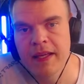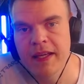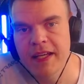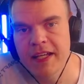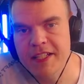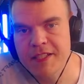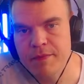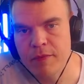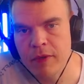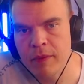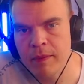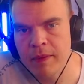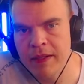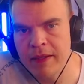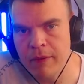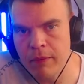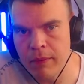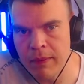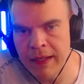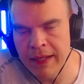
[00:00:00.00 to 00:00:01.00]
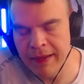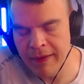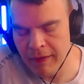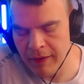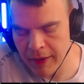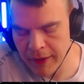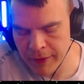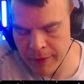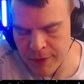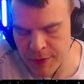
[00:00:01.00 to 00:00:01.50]
It's probably really
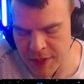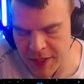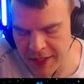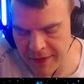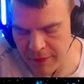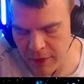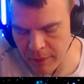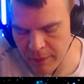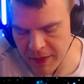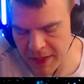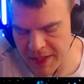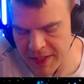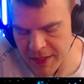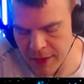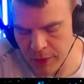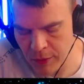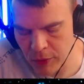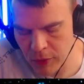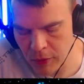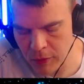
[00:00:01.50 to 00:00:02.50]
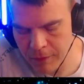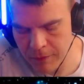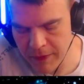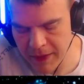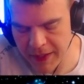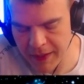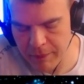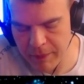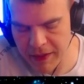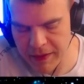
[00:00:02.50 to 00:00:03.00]
hard to see from this YouTube
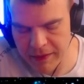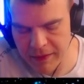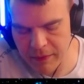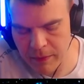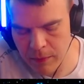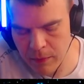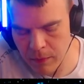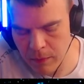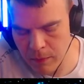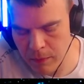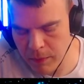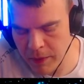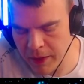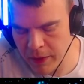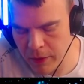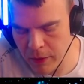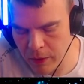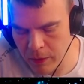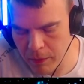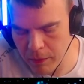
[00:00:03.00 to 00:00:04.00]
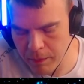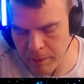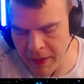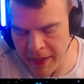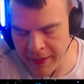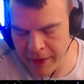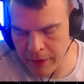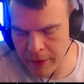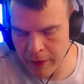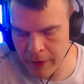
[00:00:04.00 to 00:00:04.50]
feed, but when you're
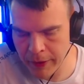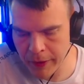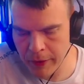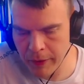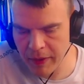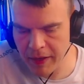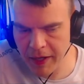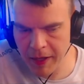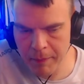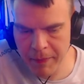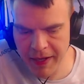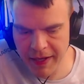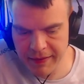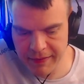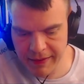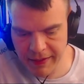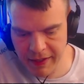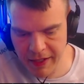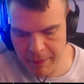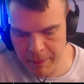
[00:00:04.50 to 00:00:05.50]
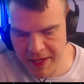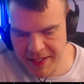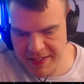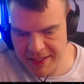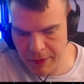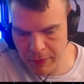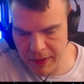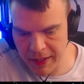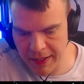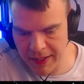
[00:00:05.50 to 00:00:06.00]
painting on your iPad, the iPad
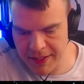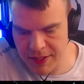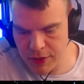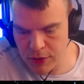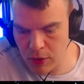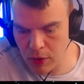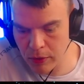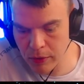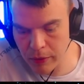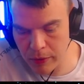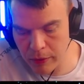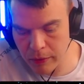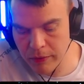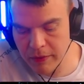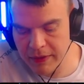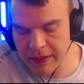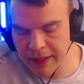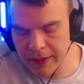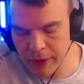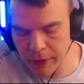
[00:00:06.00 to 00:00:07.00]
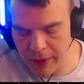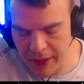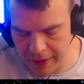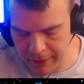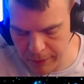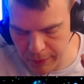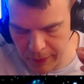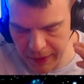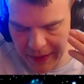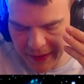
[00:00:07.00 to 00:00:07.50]
screen is so good that you can
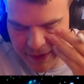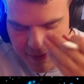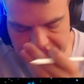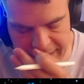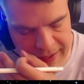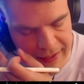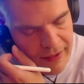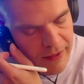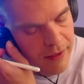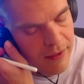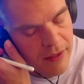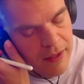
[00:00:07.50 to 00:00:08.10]
really tell